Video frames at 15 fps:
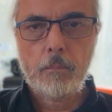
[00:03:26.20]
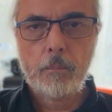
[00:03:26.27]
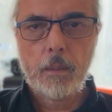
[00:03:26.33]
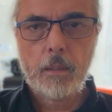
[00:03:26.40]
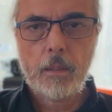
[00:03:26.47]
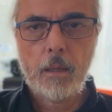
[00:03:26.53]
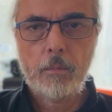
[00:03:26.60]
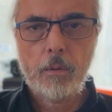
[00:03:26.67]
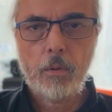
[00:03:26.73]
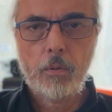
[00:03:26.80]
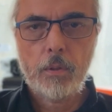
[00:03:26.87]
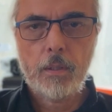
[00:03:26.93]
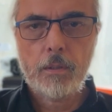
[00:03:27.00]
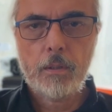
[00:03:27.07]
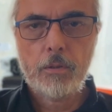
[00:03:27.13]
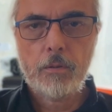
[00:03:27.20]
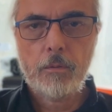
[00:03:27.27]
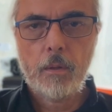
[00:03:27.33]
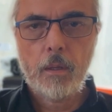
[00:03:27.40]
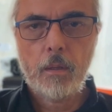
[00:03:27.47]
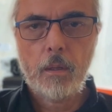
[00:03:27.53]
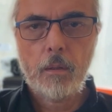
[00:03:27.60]
But
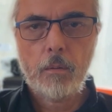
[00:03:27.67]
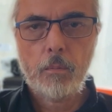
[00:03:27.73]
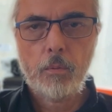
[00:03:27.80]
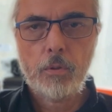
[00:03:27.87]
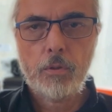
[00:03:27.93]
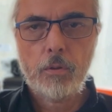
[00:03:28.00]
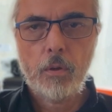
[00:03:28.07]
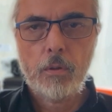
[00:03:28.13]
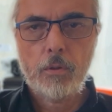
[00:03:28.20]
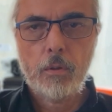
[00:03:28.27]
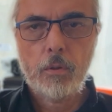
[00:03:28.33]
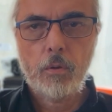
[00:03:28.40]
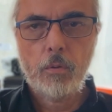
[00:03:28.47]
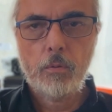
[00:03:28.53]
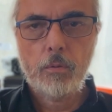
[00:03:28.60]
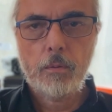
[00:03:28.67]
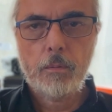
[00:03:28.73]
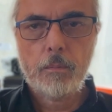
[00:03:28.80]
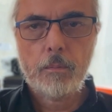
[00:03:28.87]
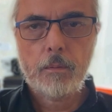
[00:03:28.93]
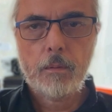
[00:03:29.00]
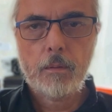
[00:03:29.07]
Avalokiteśvara was not alone.
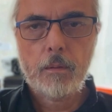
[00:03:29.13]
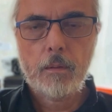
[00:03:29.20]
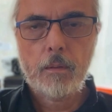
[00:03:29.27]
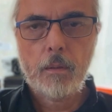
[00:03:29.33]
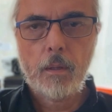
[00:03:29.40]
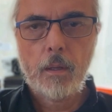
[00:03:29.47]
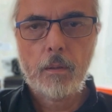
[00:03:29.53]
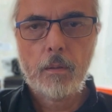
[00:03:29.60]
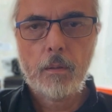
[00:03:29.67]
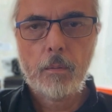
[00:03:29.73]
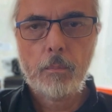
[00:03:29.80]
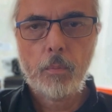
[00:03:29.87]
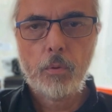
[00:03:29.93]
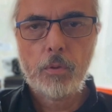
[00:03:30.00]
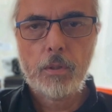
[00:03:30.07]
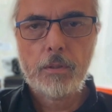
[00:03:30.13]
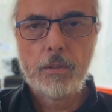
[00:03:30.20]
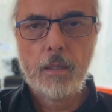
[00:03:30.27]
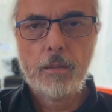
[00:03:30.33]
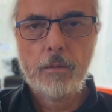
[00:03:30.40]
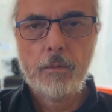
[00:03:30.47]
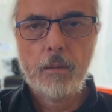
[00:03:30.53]
Other
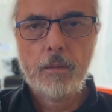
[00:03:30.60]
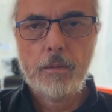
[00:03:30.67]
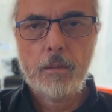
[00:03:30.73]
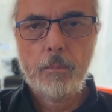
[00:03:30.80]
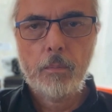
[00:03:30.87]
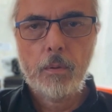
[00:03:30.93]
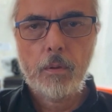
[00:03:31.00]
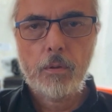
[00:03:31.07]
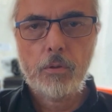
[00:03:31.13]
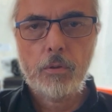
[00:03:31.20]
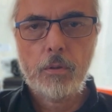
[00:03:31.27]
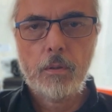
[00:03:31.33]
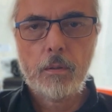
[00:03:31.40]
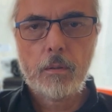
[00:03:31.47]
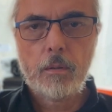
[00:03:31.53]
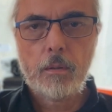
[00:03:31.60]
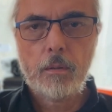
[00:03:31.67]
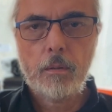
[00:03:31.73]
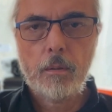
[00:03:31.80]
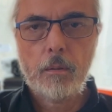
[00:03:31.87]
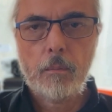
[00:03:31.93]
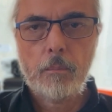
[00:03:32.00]
bodhisattvas emerged.
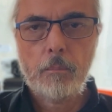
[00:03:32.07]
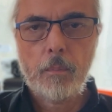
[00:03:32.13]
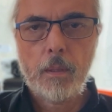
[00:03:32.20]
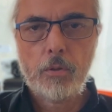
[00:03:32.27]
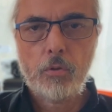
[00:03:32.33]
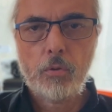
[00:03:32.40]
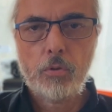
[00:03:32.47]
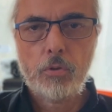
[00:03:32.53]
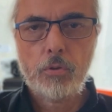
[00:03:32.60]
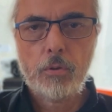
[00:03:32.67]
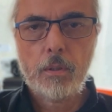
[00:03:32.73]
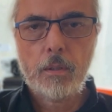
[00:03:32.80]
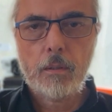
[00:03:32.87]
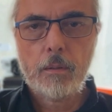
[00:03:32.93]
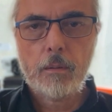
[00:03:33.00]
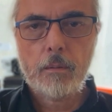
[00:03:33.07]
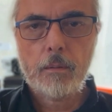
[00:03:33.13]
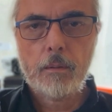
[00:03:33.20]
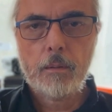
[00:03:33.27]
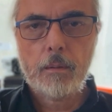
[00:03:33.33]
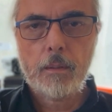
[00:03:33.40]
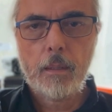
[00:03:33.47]
Manjushri,
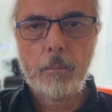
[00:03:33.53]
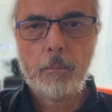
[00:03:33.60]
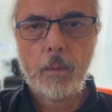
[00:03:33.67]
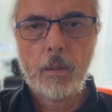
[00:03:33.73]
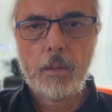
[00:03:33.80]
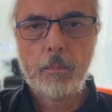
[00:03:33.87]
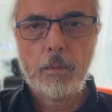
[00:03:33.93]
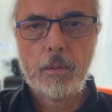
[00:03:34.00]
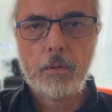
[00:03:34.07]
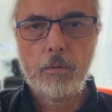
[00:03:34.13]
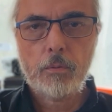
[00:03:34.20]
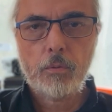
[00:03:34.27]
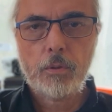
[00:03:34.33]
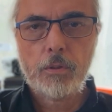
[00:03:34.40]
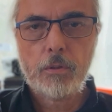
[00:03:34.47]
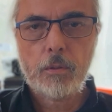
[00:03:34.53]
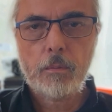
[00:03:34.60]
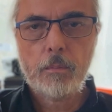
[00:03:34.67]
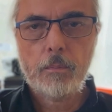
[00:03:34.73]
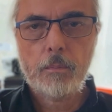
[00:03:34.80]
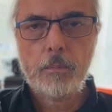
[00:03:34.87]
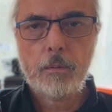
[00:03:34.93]
the embodiment of wisdom;
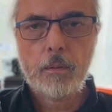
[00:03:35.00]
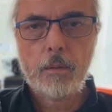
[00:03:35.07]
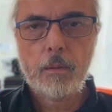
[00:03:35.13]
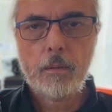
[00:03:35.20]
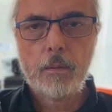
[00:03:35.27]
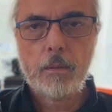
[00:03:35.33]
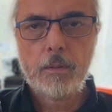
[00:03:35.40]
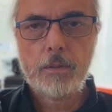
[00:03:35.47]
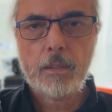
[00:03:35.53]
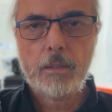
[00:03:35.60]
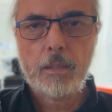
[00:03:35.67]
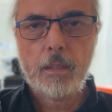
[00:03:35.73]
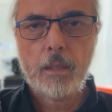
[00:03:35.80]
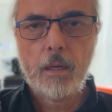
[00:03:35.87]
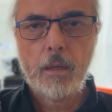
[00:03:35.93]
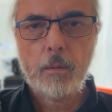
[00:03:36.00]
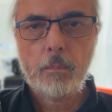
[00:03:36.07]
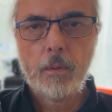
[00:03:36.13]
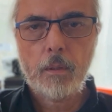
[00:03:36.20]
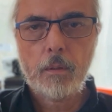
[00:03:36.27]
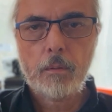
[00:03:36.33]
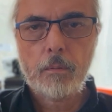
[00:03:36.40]

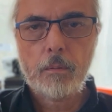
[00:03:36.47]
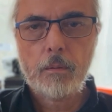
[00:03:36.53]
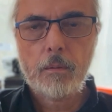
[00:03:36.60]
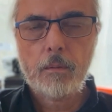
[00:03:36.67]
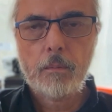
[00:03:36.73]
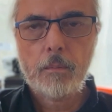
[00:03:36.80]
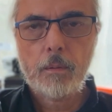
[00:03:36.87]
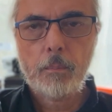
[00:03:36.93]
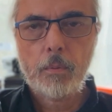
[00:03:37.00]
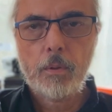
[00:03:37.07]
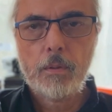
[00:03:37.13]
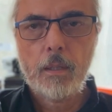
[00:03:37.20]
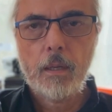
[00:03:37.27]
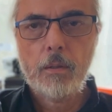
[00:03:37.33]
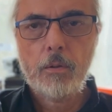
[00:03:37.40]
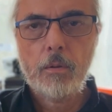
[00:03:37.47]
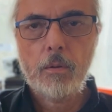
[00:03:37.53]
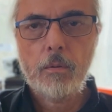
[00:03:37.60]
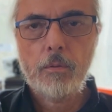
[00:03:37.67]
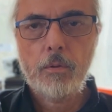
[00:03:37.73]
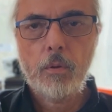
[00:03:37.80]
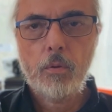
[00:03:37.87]
Ksitigarbha, the protector
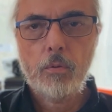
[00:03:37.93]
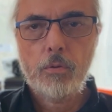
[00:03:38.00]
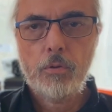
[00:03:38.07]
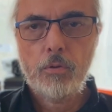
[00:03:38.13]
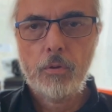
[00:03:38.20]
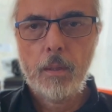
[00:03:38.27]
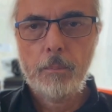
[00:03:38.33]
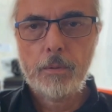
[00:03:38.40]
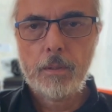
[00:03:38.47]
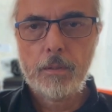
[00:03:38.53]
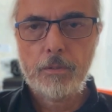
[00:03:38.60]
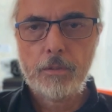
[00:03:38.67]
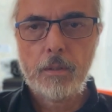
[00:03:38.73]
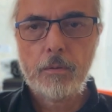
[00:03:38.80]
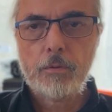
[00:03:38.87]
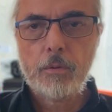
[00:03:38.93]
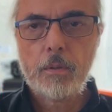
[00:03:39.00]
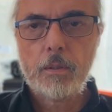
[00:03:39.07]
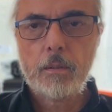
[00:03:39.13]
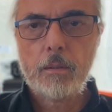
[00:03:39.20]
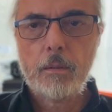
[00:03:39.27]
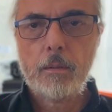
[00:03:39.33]
of those trapped in
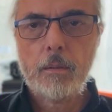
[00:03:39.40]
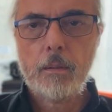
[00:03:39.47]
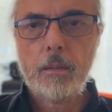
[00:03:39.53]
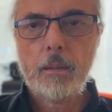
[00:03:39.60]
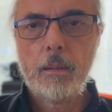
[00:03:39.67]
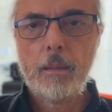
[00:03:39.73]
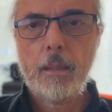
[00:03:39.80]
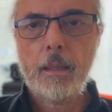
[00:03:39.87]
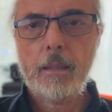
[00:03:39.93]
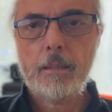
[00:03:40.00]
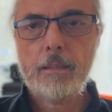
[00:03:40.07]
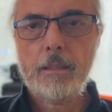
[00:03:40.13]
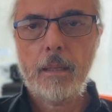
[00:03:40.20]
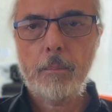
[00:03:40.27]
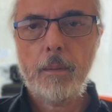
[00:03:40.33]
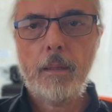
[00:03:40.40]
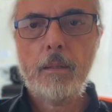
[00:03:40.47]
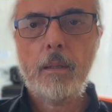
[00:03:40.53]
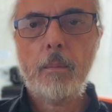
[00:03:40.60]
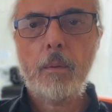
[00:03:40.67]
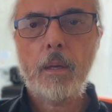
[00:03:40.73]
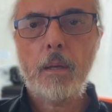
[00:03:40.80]
suffering; and
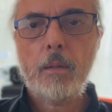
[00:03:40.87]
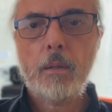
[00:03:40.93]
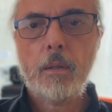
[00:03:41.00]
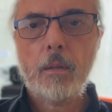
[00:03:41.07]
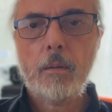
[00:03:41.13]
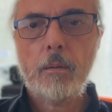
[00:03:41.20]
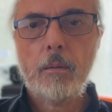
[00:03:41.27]
Samantabhadra,